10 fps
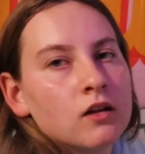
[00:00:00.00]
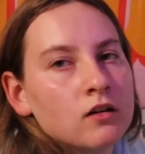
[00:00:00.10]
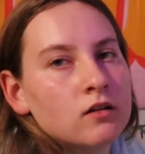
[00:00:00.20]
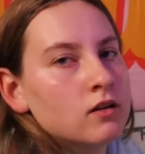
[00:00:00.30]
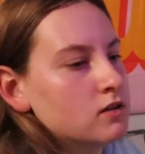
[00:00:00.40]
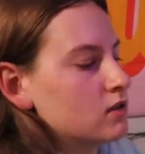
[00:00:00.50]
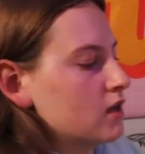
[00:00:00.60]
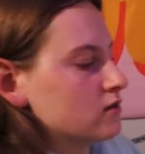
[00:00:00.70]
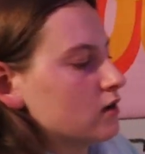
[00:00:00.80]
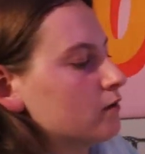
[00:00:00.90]
then it
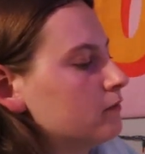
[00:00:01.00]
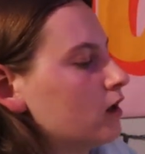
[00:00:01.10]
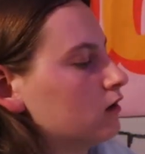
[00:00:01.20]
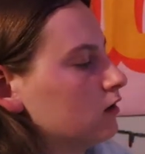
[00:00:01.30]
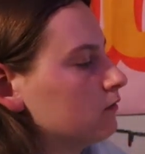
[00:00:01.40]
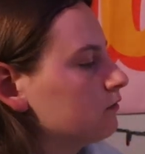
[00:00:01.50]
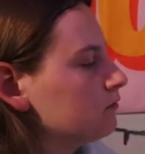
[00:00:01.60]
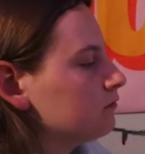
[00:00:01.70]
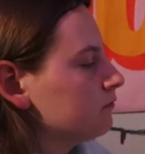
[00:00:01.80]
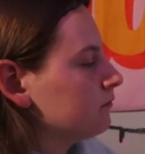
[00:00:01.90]
stands up, I don't know.
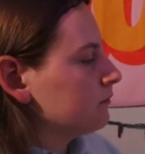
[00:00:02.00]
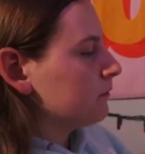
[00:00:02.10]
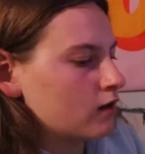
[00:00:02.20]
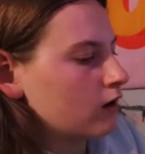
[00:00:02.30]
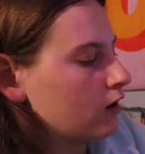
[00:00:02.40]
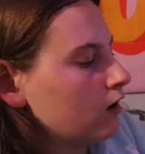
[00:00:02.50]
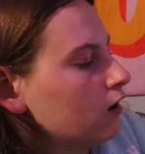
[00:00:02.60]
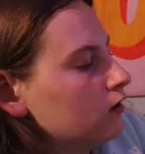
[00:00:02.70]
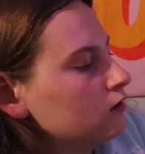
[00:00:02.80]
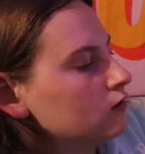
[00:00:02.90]

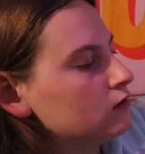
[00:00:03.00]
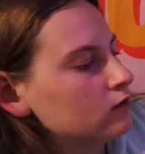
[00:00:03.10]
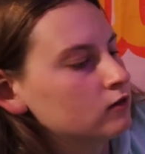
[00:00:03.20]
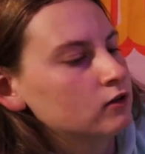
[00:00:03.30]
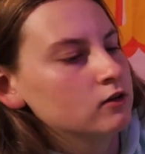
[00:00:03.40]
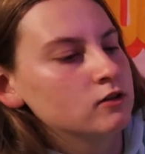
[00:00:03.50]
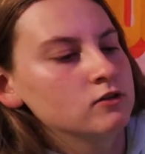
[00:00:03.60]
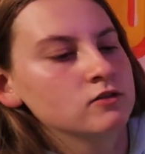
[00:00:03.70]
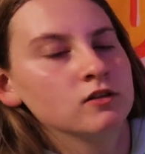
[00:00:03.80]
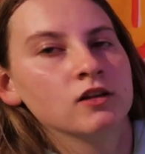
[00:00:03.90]
Ha.
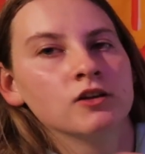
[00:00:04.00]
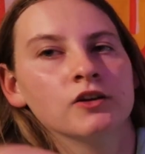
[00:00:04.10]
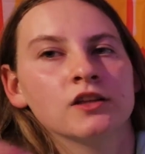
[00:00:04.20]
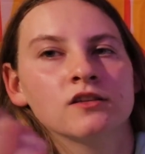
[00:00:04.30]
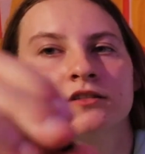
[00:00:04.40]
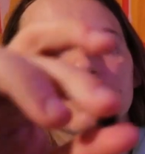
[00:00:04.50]
So then you get this